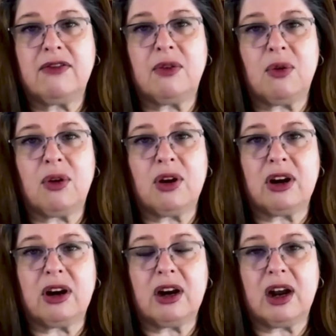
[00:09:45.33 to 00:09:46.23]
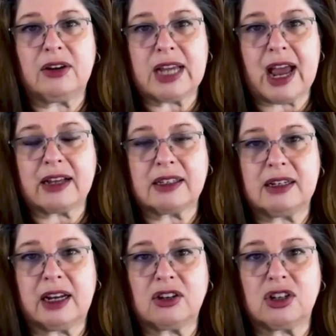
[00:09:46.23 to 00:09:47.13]
for their tax
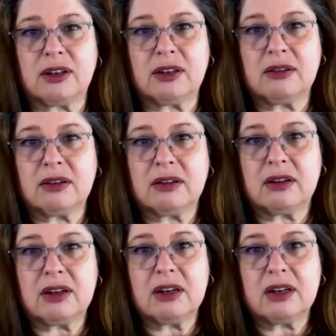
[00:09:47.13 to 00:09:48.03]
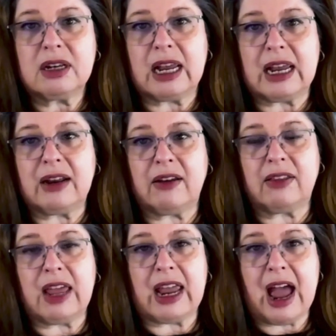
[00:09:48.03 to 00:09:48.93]
deduction. And